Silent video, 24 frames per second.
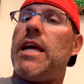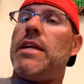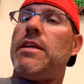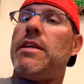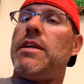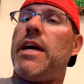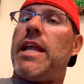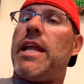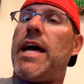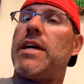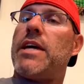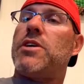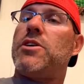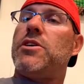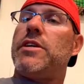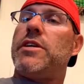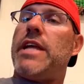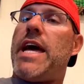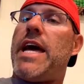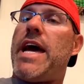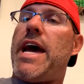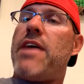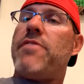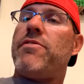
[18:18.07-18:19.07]
and yet I
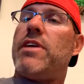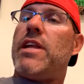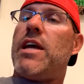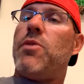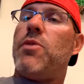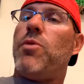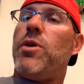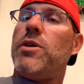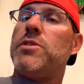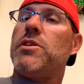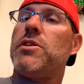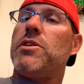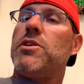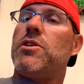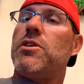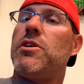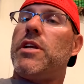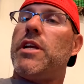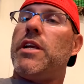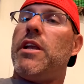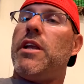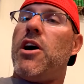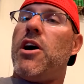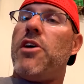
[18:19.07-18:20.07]
couldn't have it. I wasn't
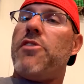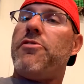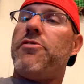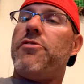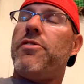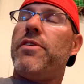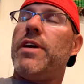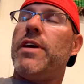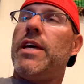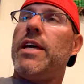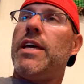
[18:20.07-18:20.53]
good enough.